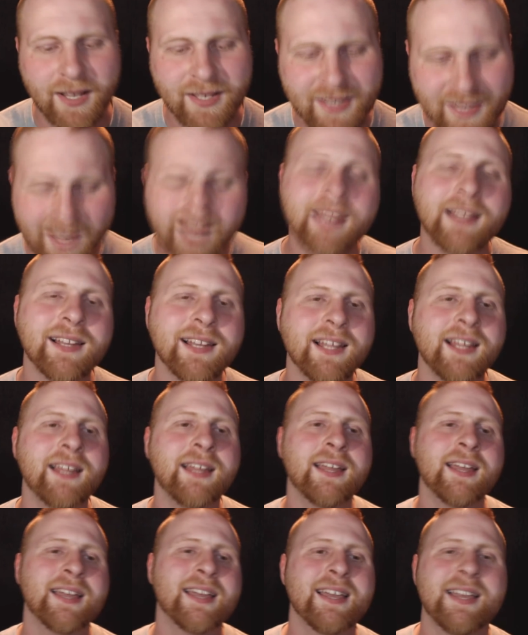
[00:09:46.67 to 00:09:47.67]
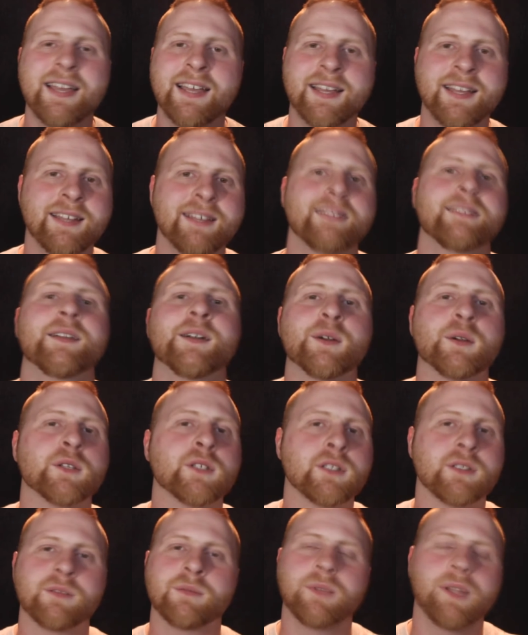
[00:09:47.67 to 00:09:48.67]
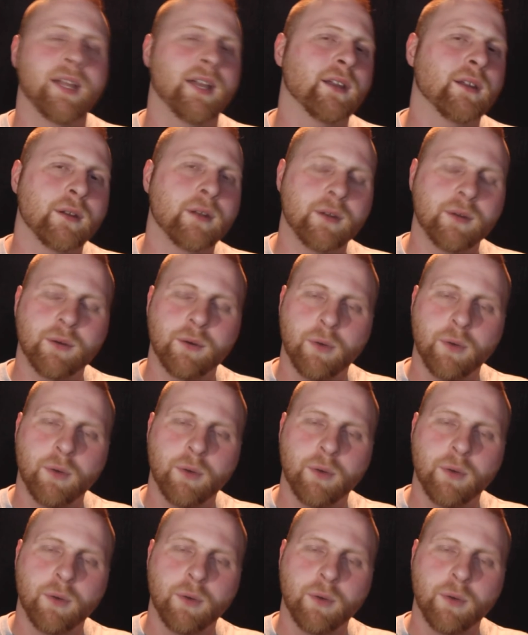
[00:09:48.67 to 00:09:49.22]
And secondly, there's like